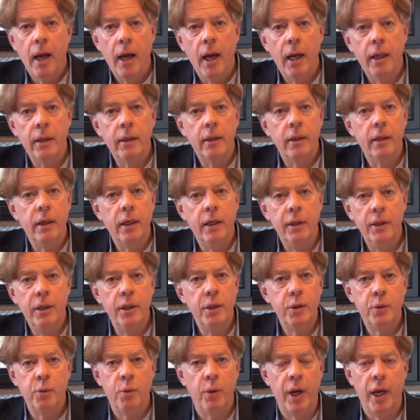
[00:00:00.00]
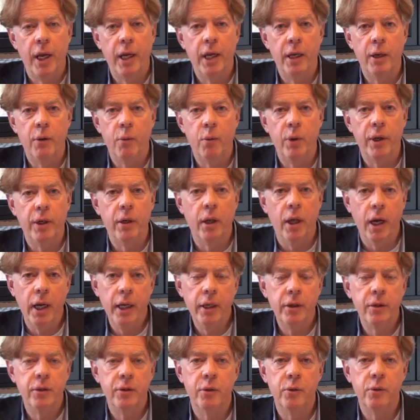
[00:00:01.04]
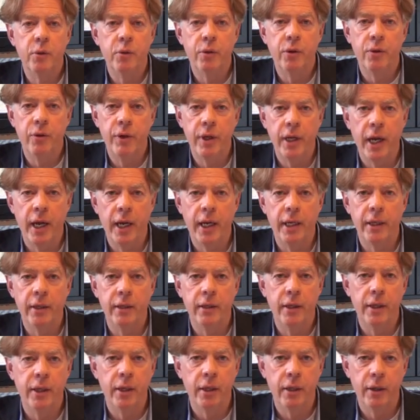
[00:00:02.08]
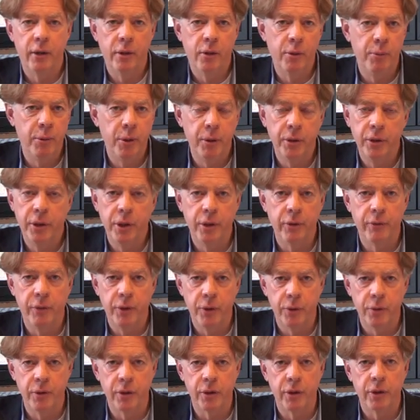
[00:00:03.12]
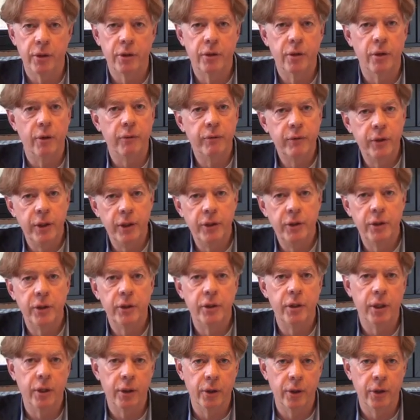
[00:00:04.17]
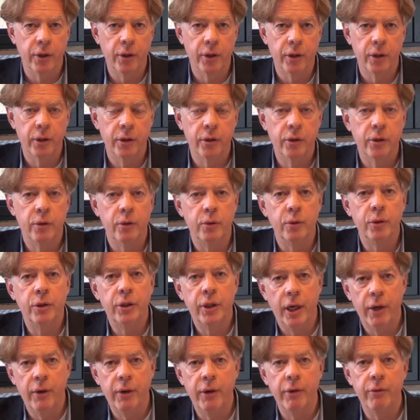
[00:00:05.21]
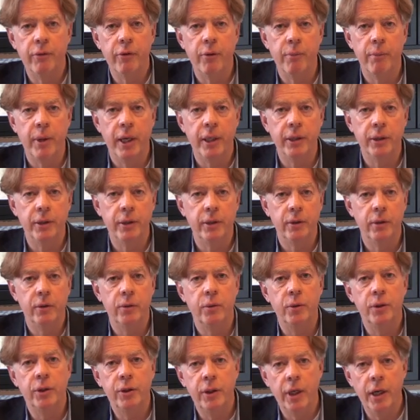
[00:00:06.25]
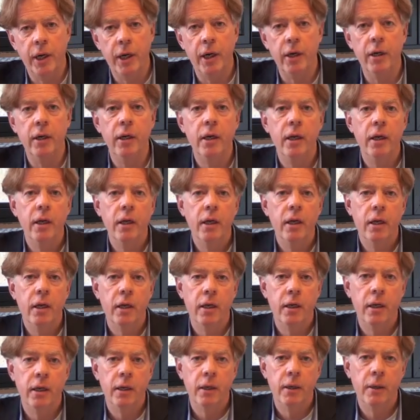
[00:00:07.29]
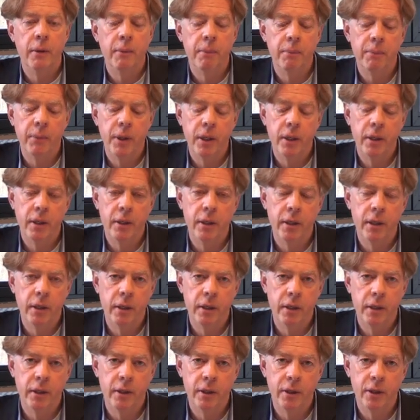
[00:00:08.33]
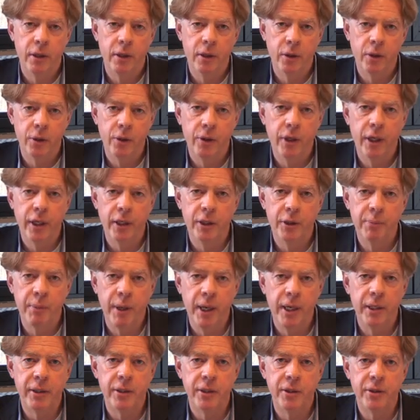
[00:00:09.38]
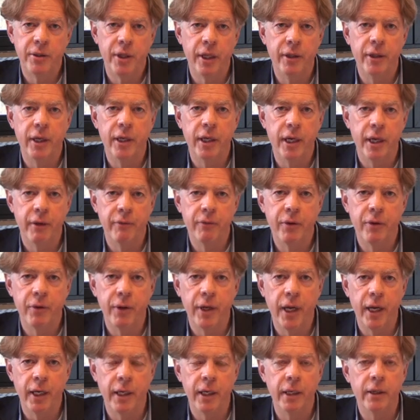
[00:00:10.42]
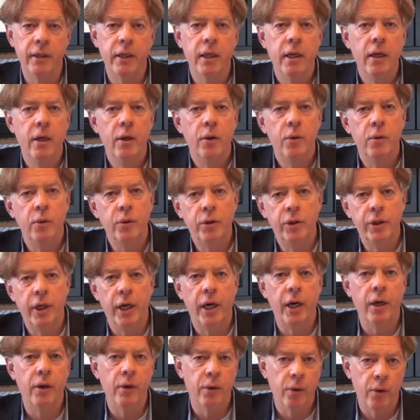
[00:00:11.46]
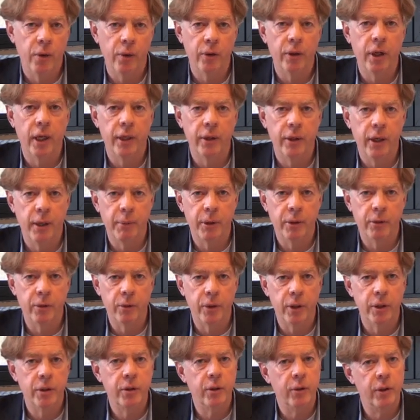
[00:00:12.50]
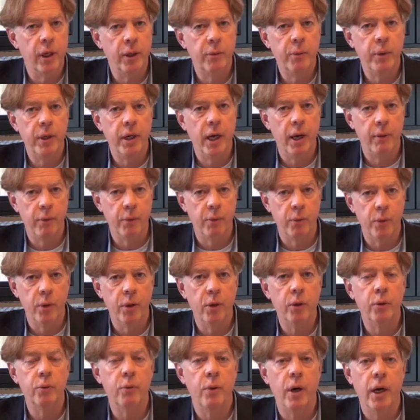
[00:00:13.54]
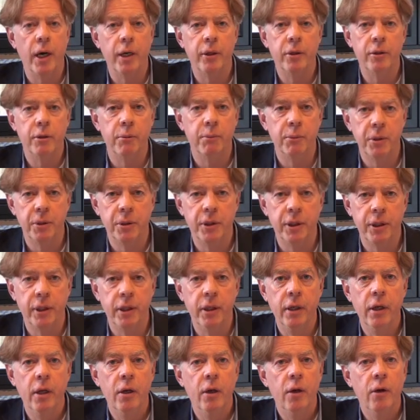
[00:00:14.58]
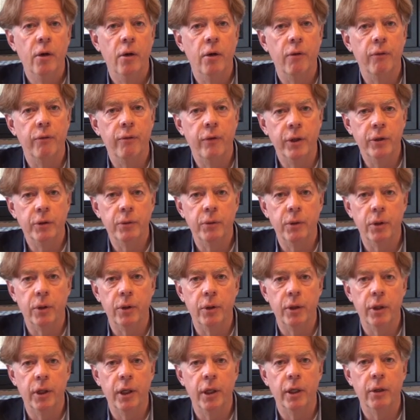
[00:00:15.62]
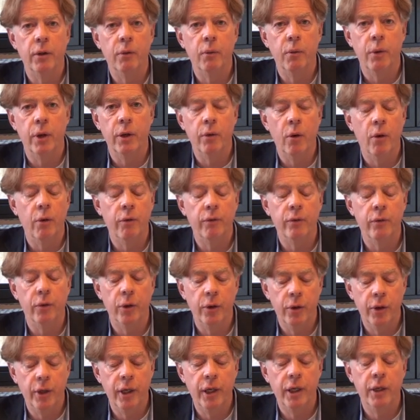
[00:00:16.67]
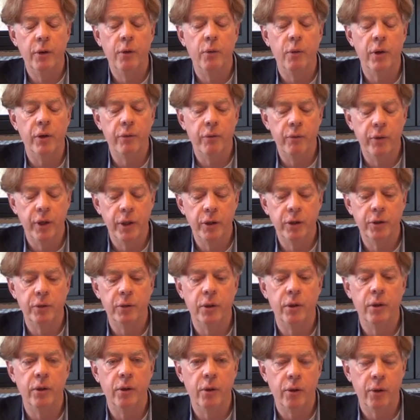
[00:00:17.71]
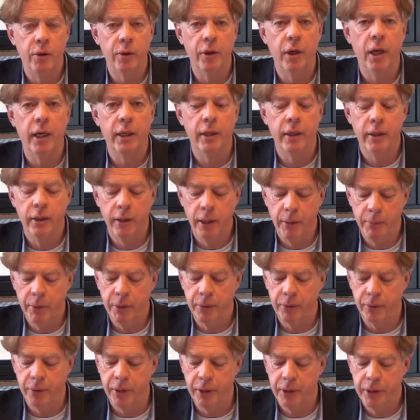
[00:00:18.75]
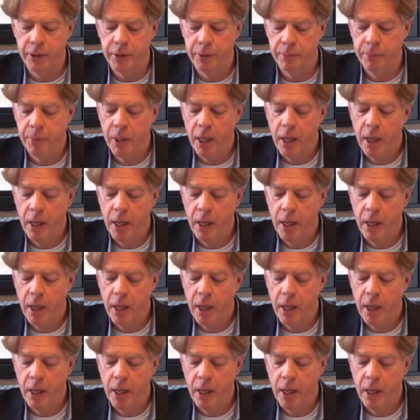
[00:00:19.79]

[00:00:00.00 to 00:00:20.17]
And in this way, we'd like to create a community of users, of teachers and learners who share information, who share learning spaces that they have created, who share online laboratories, so that we have a worldwide community of virtual learning, of learning with virtual online laboratories.